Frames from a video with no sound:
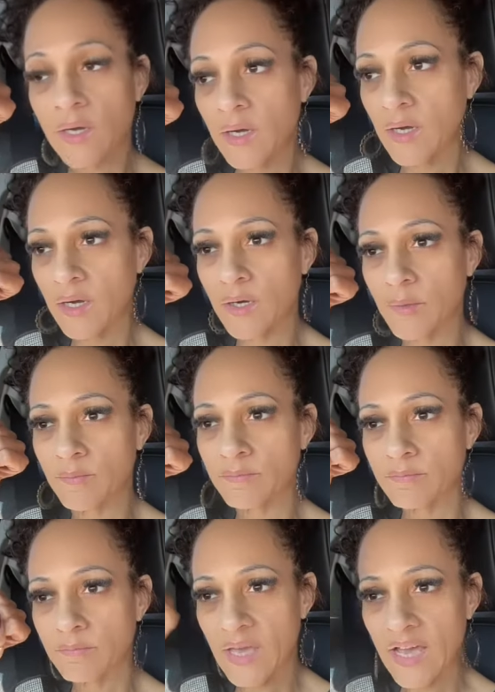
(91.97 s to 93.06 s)
um,
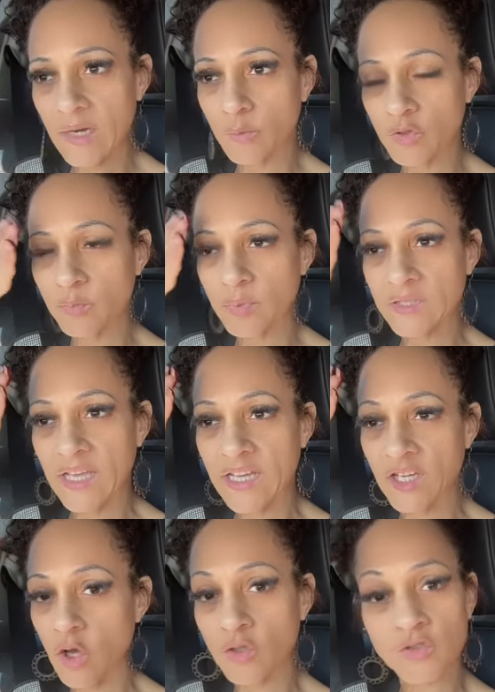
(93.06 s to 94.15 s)
animals, but they
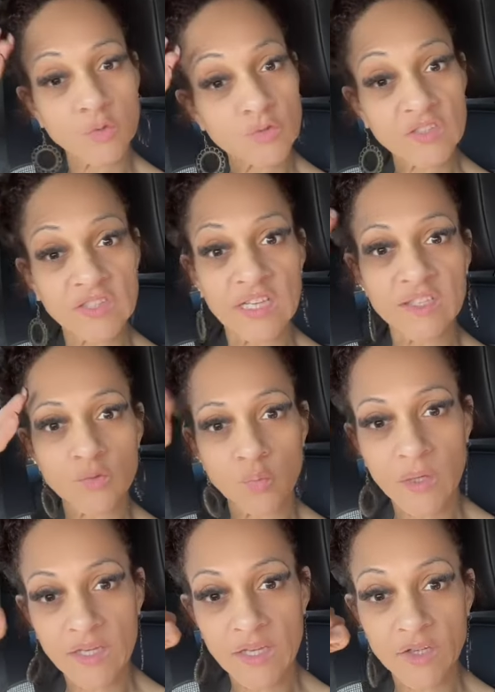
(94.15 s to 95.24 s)
can also sense
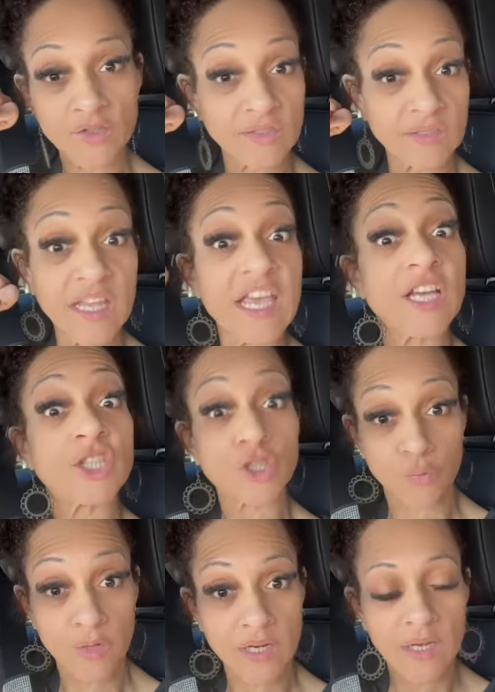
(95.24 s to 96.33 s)
when there's
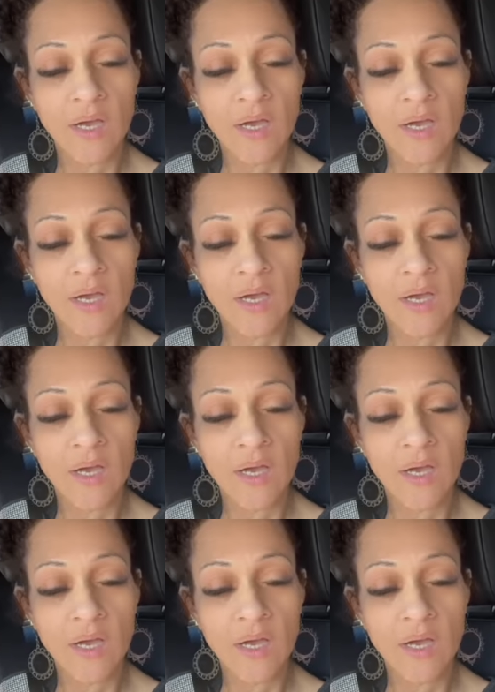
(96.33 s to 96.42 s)
injury.